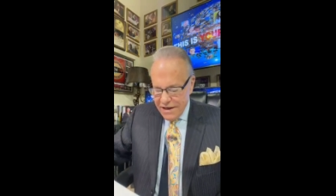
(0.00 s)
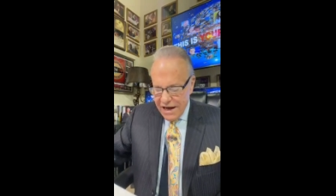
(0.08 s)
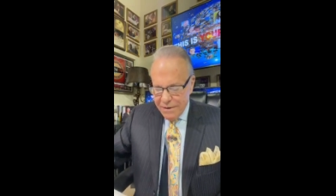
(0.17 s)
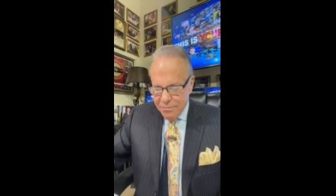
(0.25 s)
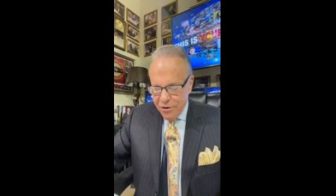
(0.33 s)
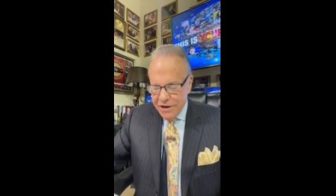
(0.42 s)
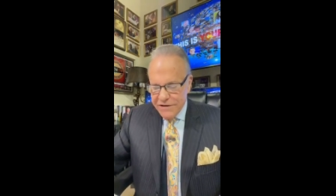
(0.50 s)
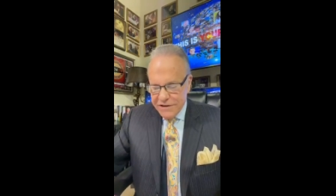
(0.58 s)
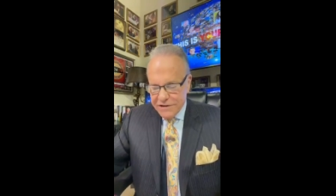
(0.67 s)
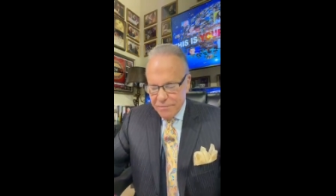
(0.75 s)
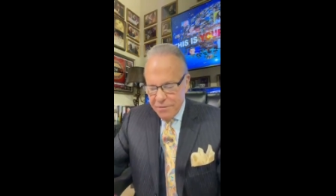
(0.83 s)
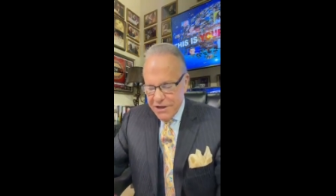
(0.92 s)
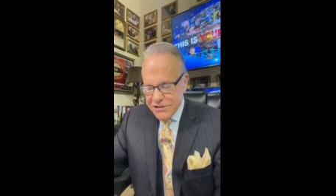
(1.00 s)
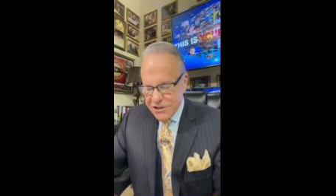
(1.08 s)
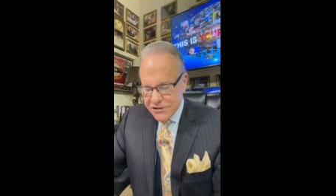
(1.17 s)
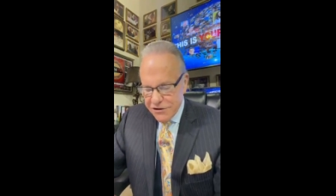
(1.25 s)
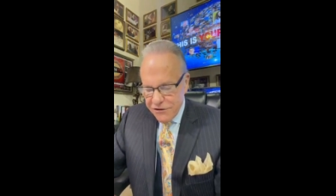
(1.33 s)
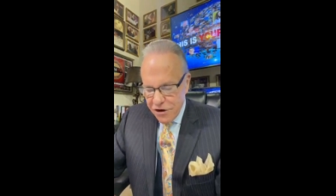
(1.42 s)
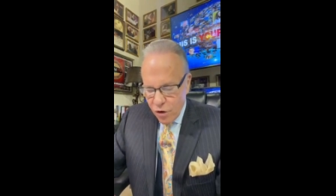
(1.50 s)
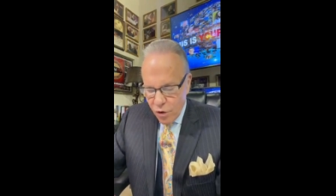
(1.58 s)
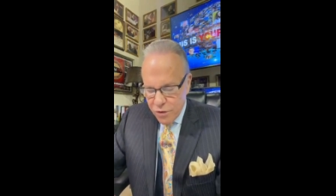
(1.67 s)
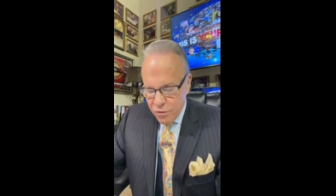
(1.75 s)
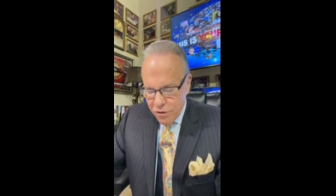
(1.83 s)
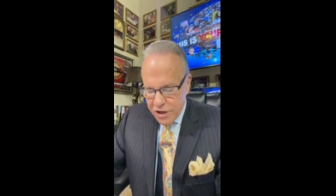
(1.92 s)
I pray that the blessings of the
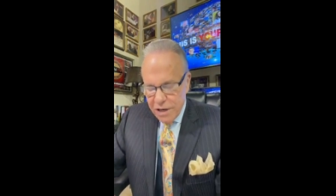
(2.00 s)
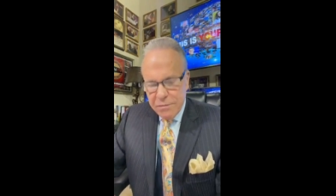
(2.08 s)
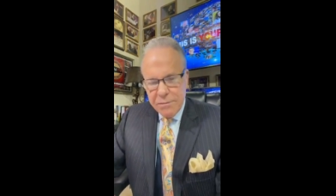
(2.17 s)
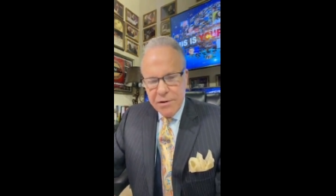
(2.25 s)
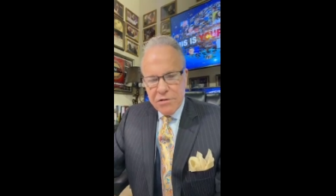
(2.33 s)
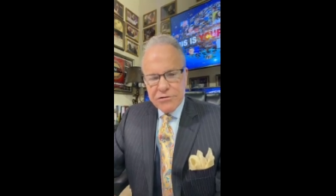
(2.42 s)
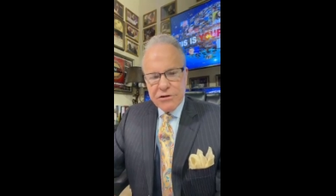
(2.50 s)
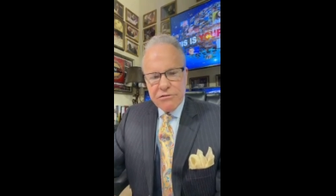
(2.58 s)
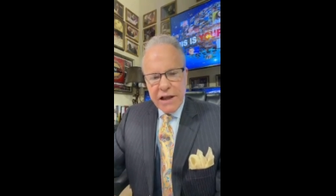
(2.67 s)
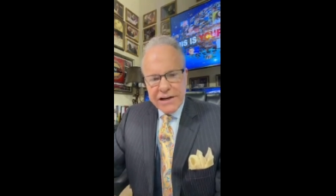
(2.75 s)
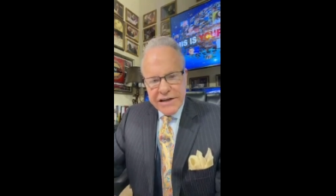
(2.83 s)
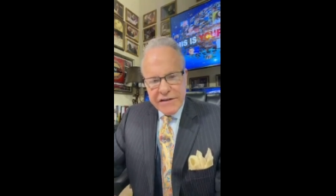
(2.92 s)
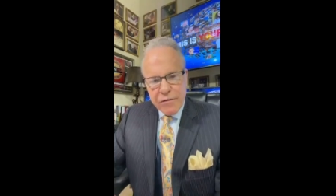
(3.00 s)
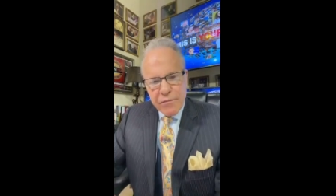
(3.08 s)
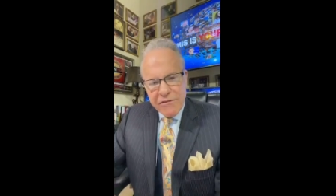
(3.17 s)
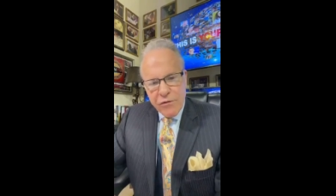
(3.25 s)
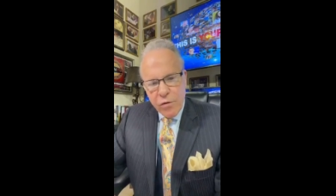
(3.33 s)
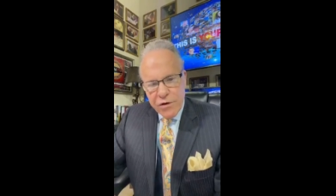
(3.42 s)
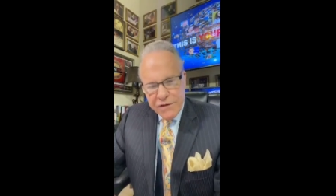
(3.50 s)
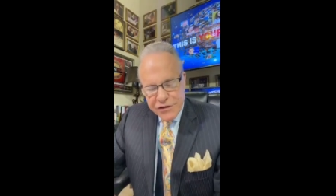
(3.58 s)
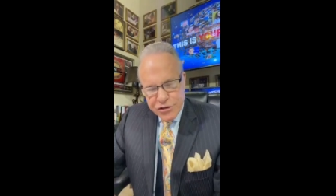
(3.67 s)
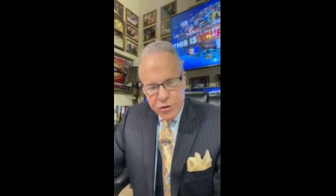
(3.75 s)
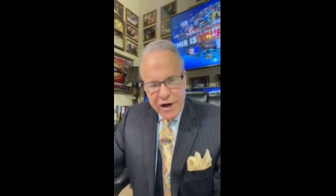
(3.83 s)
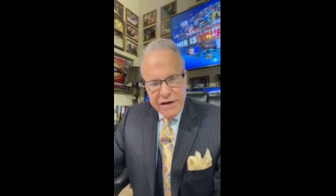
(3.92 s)
Lord will come upon you like never before, and
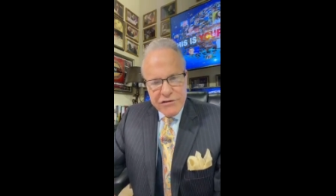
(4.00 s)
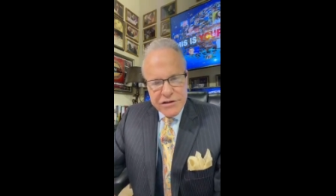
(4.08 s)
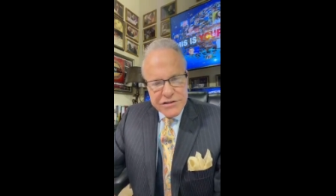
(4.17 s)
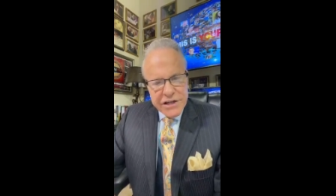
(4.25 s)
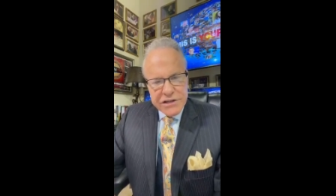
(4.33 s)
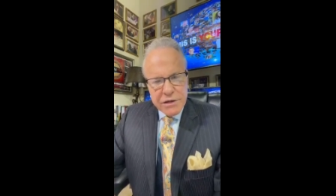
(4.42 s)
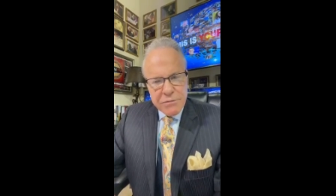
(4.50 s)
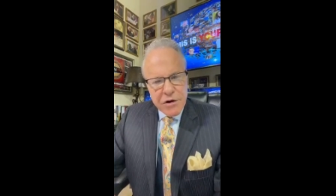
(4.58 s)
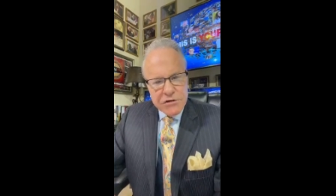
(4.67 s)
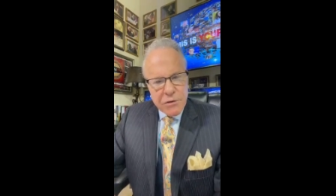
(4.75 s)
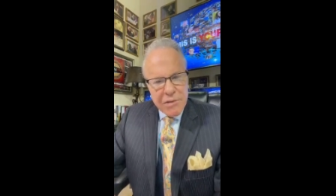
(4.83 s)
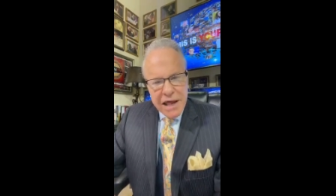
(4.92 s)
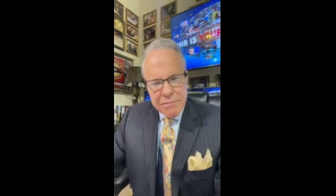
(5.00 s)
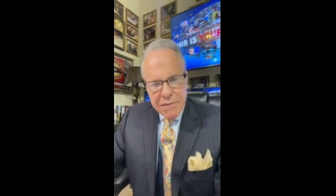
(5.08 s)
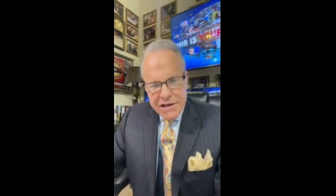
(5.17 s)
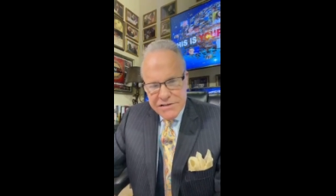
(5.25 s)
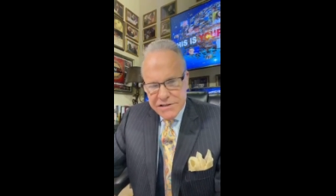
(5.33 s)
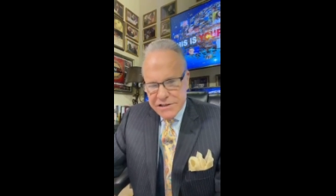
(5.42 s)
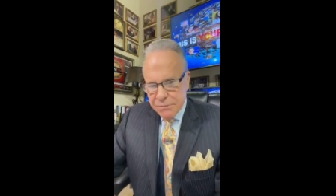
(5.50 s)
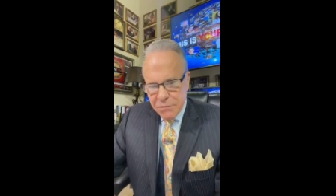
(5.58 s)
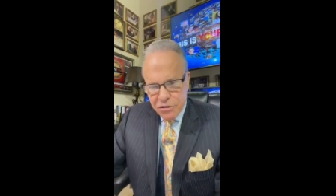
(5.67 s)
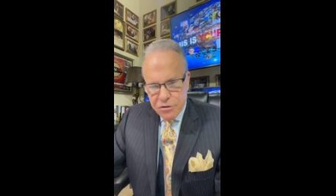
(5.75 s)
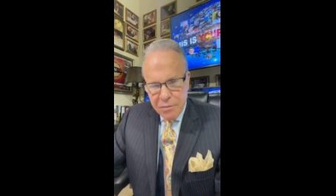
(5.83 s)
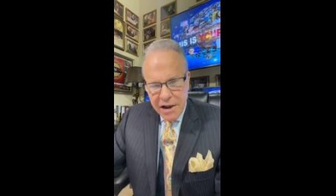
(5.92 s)
that you'll have continued multiplied blessings and
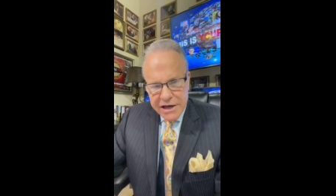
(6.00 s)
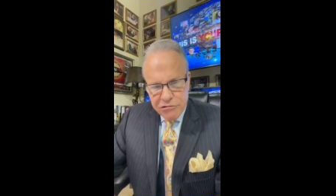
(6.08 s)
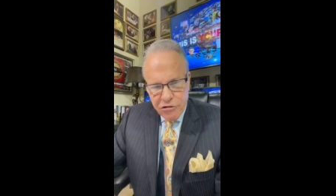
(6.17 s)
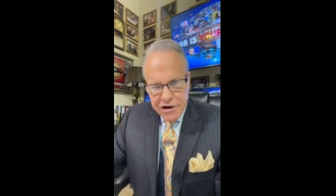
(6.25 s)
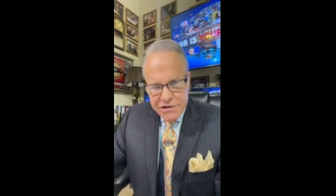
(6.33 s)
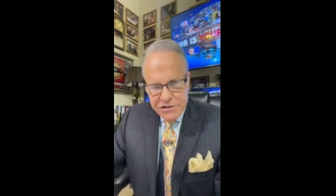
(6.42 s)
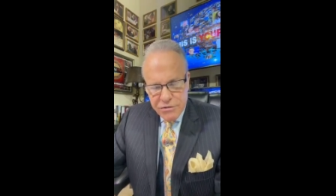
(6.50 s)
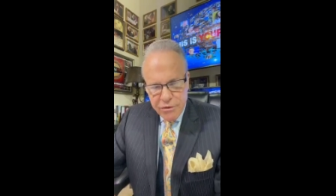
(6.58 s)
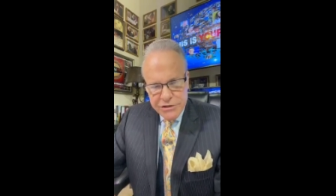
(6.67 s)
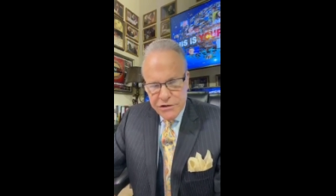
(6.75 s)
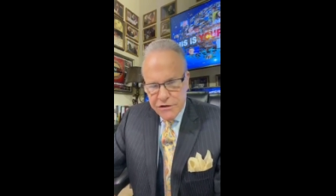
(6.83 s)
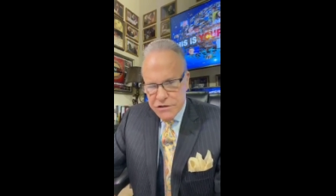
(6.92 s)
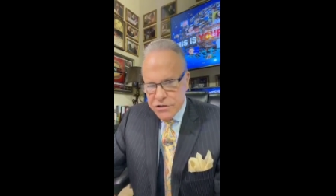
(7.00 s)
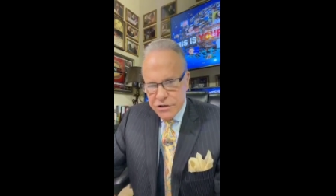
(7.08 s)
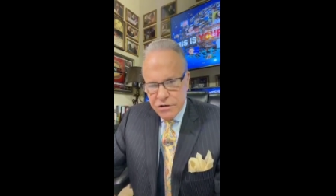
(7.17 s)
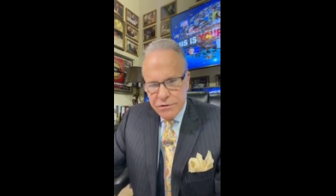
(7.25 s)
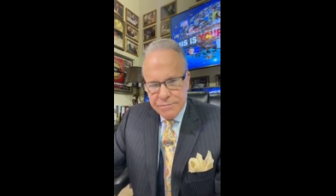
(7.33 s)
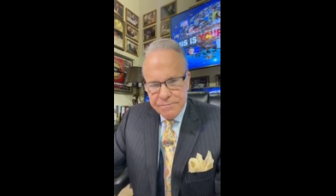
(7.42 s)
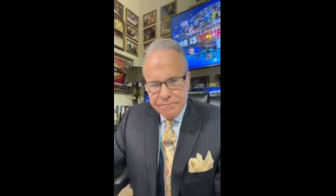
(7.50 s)
multiplied grace the rest of this year.